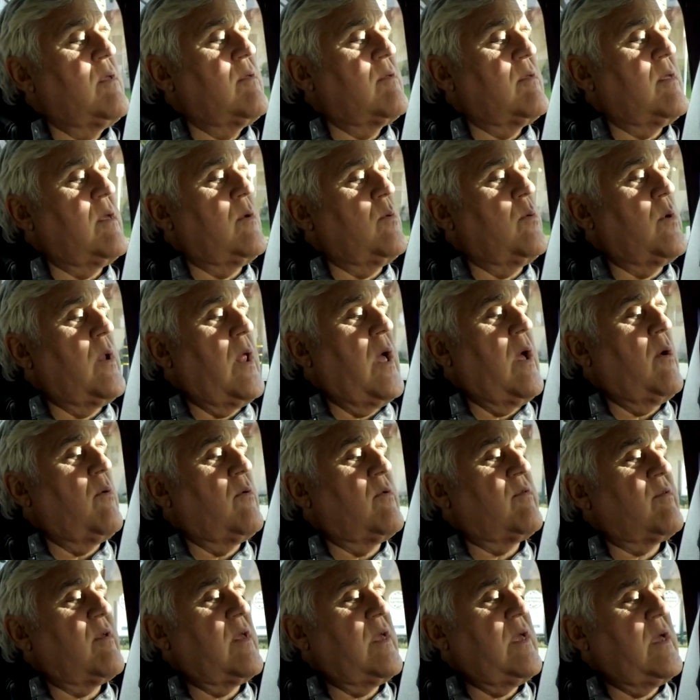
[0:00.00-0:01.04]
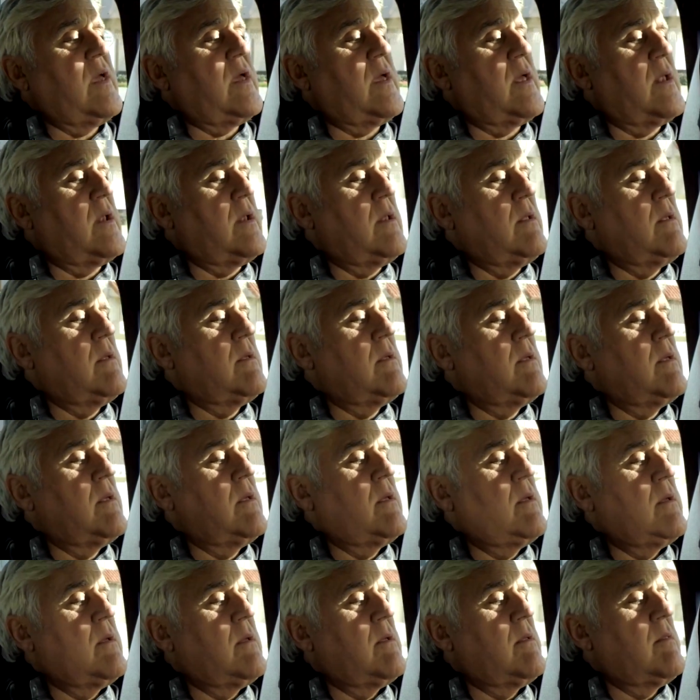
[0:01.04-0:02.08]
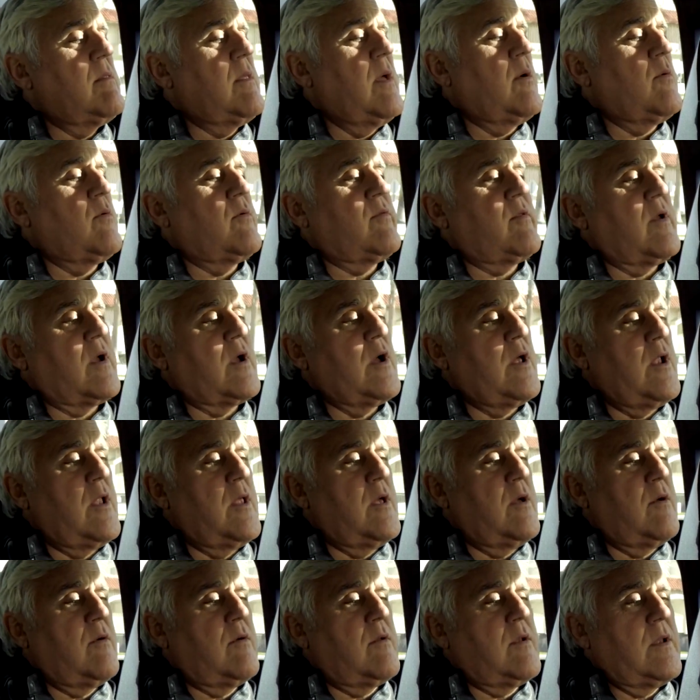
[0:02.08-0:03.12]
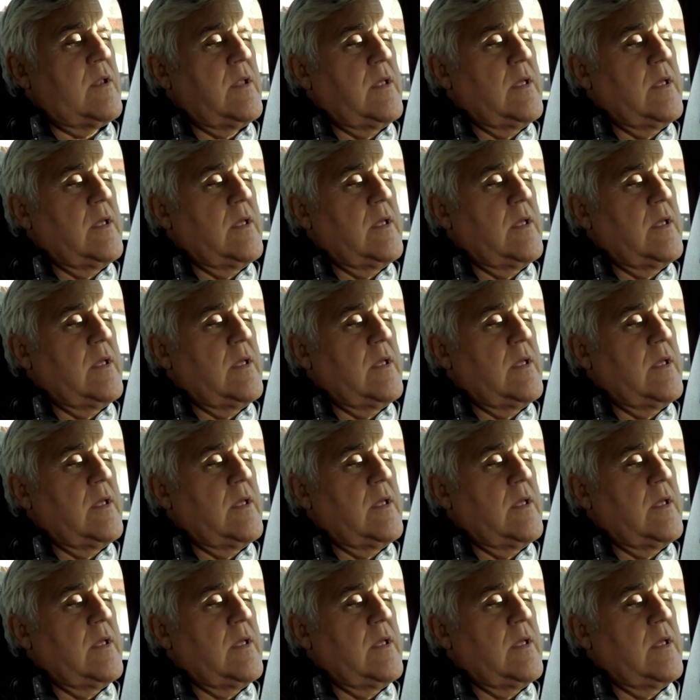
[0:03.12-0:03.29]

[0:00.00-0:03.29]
See, when I was a kid, that was a cologne.